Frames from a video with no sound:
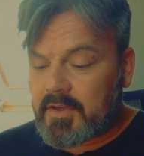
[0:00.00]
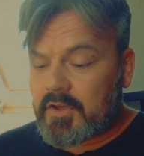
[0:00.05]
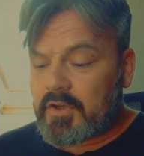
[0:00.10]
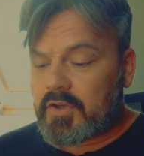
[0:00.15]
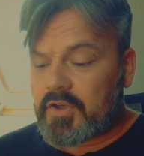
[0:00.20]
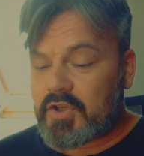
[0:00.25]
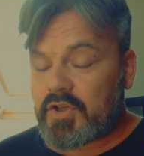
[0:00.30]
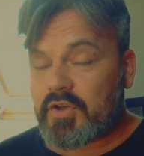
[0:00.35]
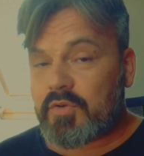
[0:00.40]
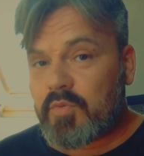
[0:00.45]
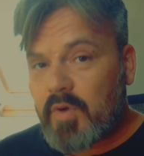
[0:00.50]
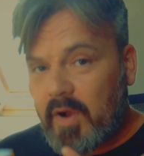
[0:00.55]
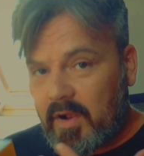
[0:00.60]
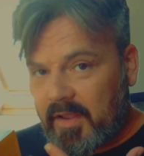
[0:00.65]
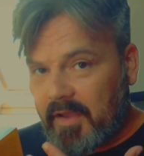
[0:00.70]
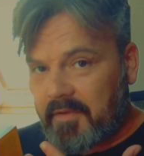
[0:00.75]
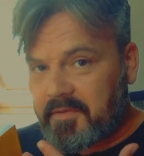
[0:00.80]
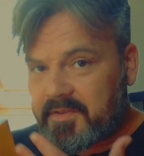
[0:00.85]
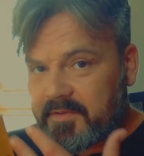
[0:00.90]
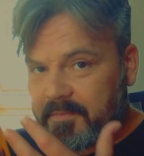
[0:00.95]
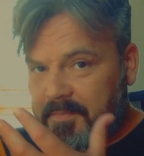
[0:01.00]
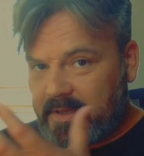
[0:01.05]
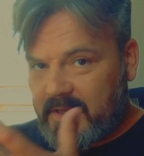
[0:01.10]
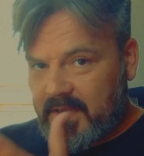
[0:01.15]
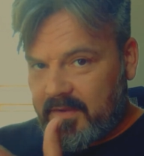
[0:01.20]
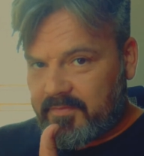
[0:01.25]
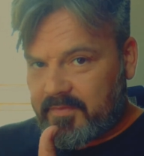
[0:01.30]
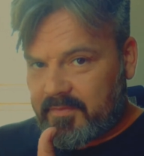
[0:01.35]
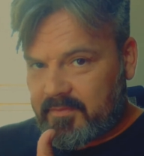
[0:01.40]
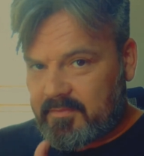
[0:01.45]
you are going to be
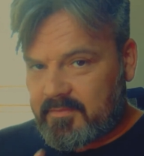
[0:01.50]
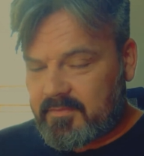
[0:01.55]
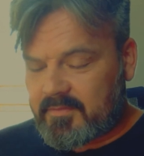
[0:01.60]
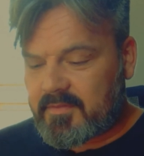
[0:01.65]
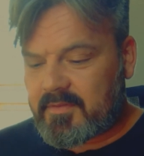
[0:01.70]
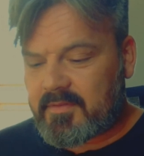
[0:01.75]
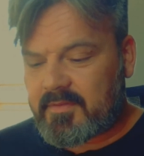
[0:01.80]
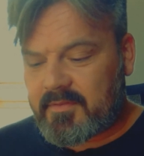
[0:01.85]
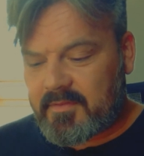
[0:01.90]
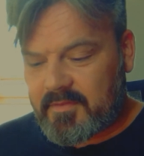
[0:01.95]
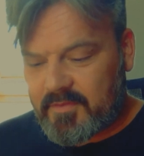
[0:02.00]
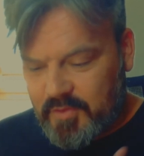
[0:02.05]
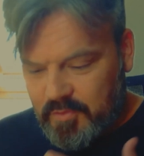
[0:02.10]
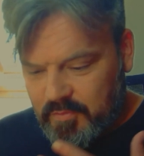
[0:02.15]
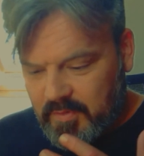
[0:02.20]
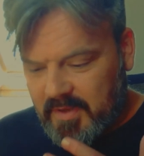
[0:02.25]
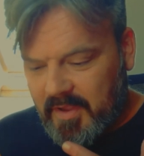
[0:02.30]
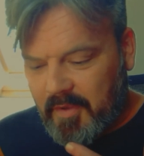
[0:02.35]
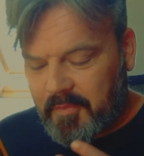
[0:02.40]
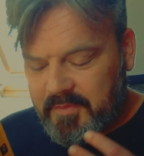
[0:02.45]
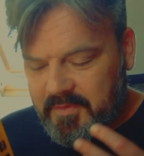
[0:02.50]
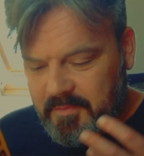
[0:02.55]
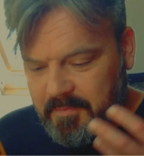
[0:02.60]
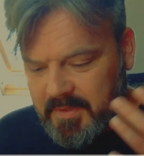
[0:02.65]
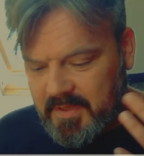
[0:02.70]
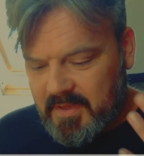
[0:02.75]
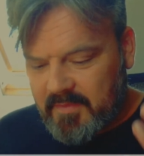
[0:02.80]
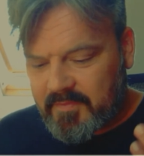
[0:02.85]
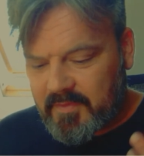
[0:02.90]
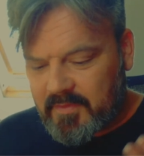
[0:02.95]
given. You are going to be
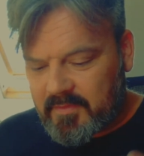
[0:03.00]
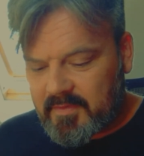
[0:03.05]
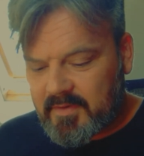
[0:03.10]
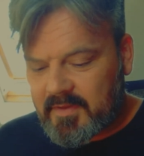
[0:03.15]
given.